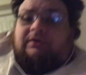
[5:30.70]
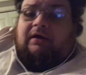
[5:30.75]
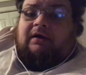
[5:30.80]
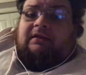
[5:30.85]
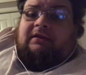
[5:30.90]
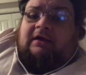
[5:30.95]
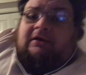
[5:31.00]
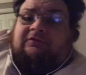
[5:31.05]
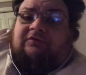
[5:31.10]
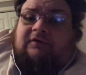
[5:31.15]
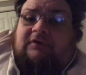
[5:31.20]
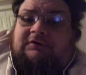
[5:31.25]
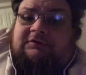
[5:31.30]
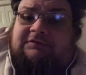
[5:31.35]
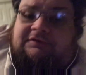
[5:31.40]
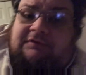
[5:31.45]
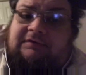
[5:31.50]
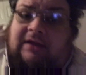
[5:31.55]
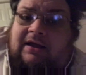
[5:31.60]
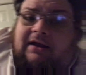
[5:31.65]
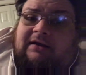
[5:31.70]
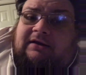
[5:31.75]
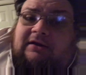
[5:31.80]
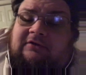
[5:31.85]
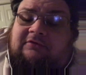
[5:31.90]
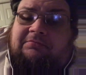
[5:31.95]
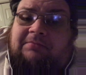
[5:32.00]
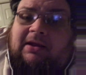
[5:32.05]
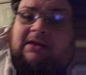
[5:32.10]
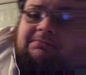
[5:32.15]
that's us
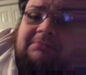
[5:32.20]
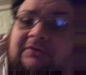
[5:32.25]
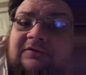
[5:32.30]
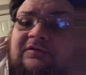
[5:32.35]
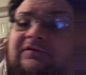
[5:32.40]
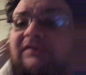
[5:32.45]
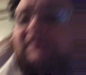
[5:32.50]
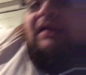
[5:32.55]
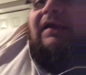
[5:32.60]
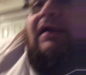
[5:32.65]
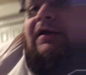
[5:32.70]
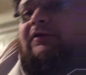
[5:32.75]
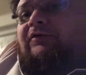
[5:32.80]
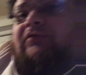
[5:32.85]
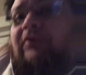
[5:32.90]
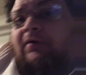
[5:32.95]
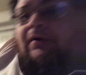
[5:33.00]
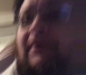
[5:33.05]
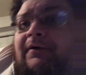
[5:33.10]
90s babies kids.